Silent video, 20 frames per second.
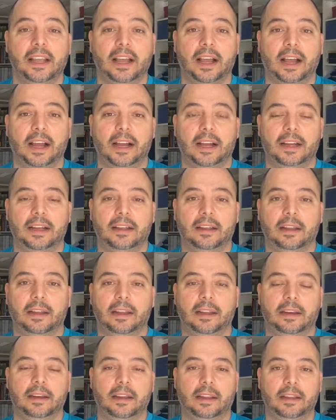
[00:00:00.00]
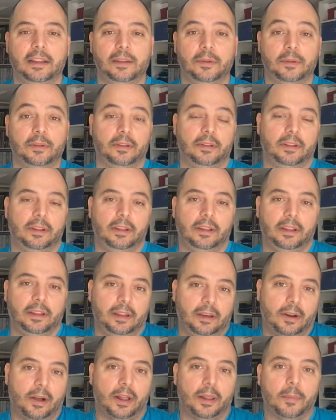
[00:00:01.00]

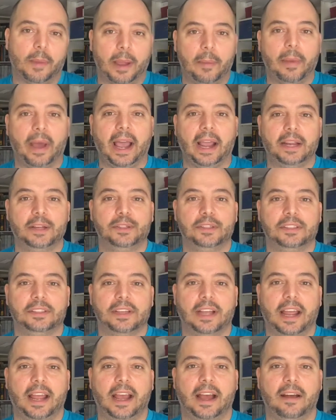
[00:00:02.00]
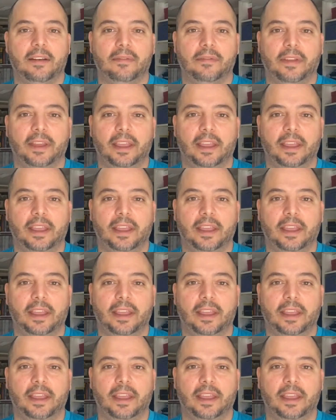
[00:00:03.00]
in all of my packages, I have